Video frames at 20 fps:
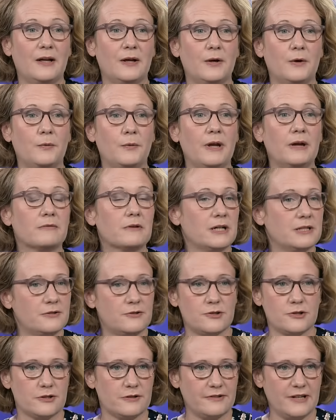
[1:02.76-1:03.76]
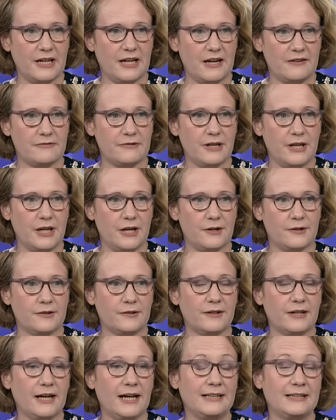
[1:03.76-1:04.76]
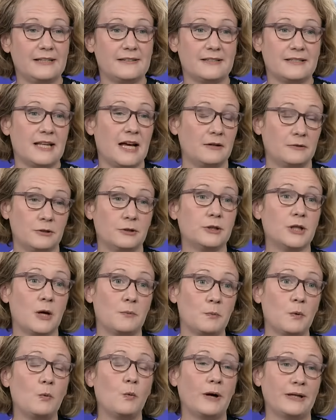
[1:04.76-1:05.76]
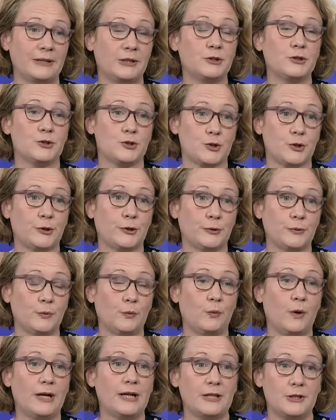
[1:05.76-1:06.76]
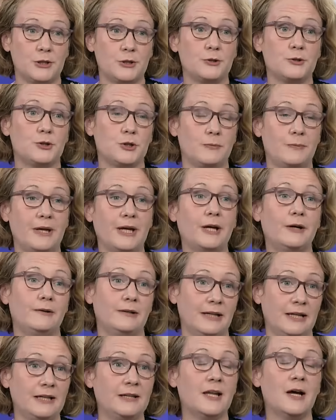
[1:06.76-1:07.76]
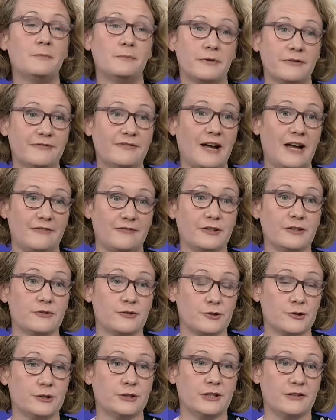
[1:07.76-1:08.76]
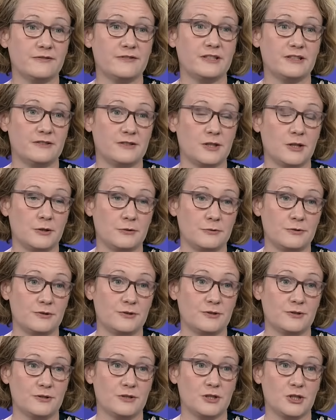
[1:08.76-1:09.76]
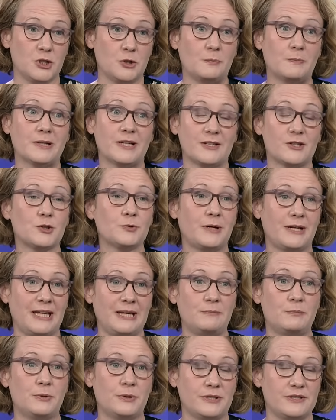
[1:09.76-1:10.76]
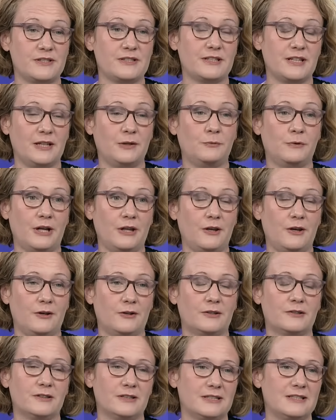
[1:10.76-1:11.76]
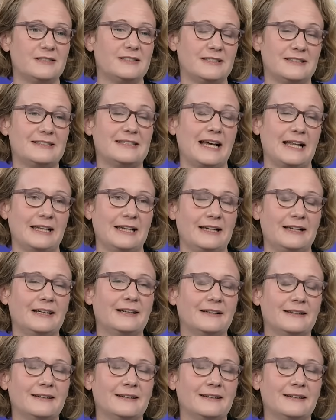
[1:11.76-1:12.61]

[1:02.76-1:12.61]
We run a survey every year, and it's now the number one concern, while it used to be only number five concern of CISOs. So plus 20 points in 1 year. This is telling.